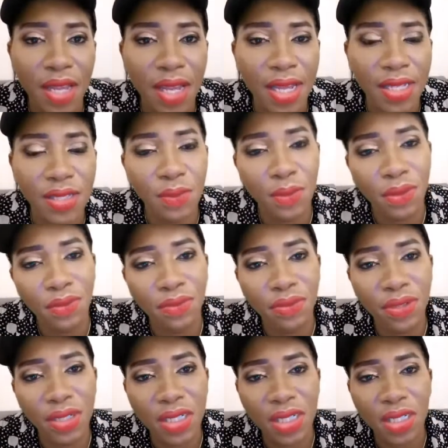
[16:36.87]
and you wouldn't
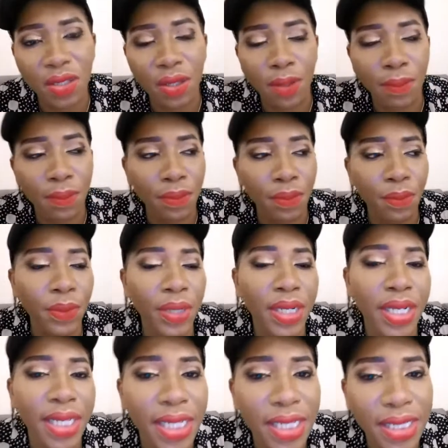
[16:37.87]
finish it up
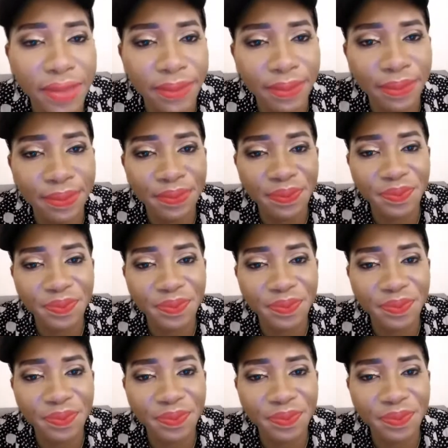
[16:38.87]
within